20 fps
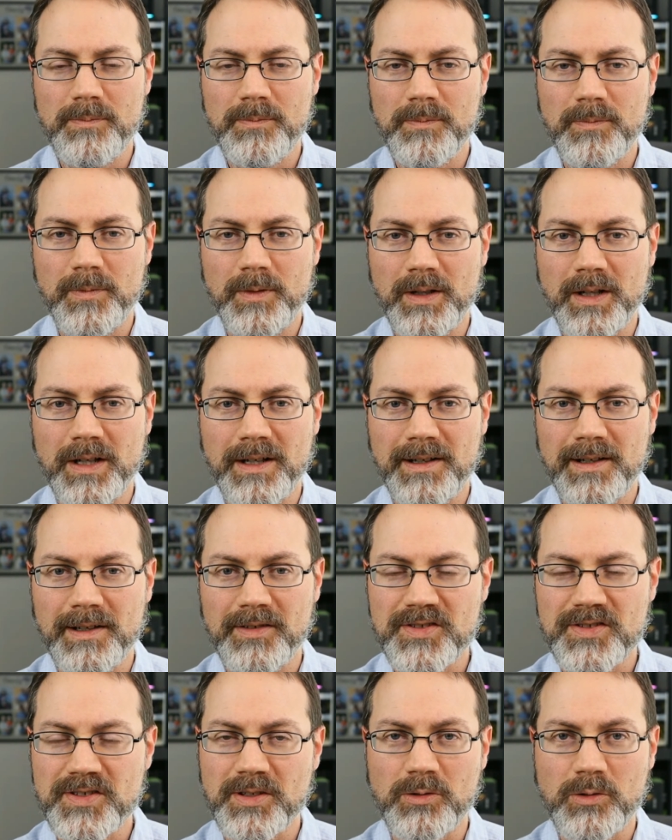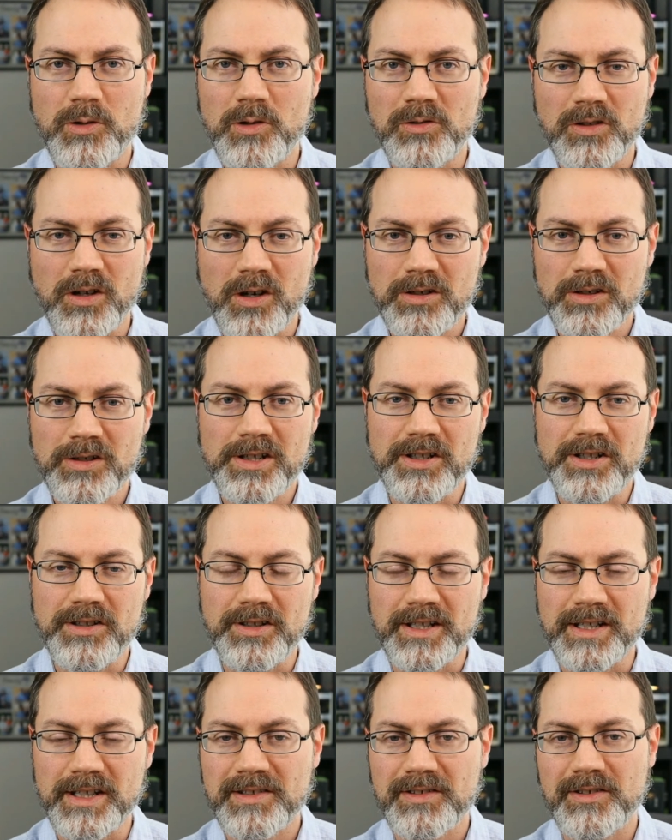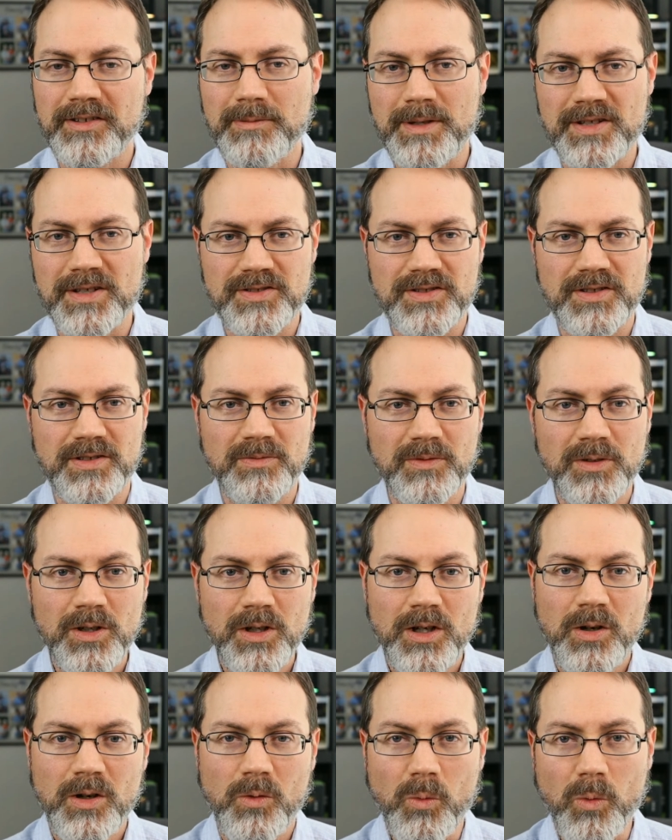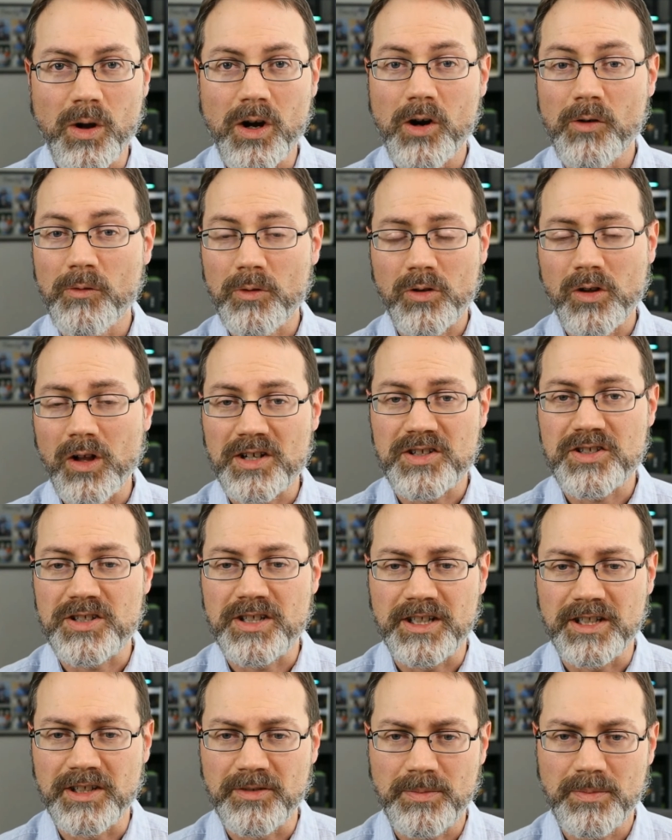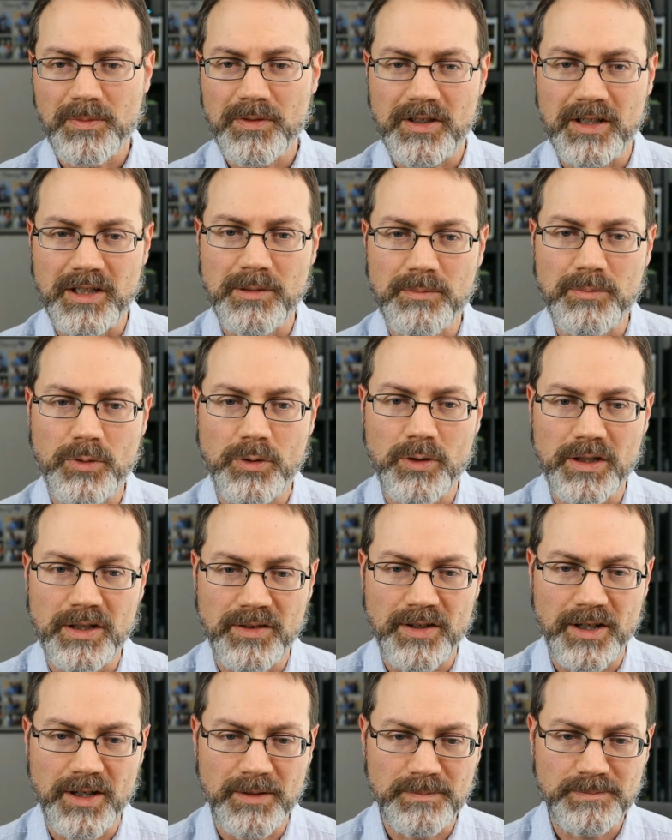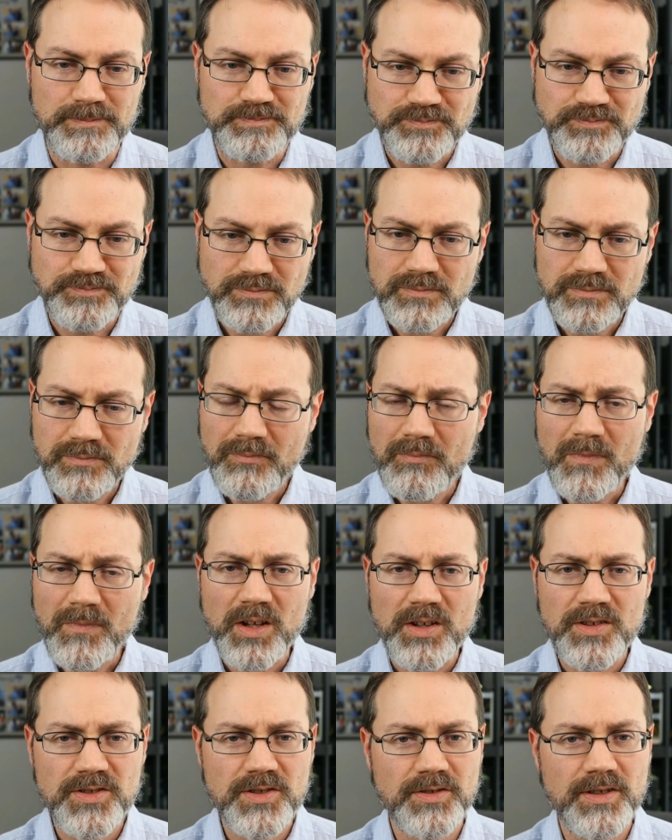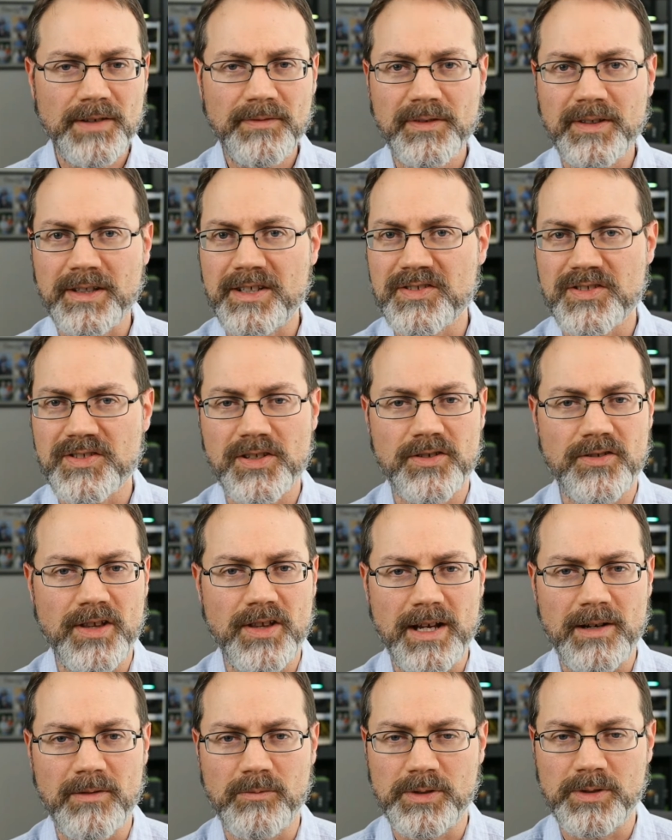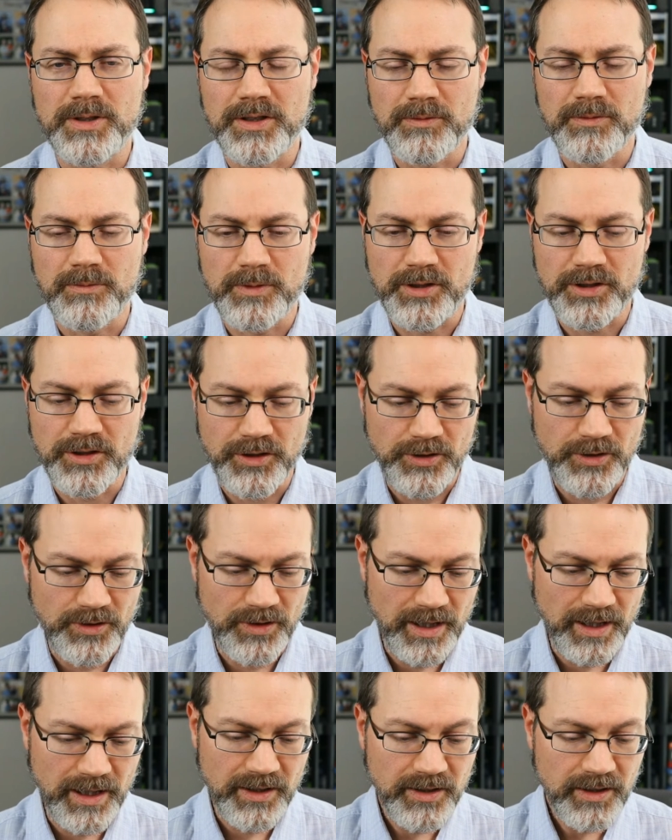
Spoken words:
the silicone lottery you get depends on what overclocks you need to put in there. So definitely consider that when you're doing that.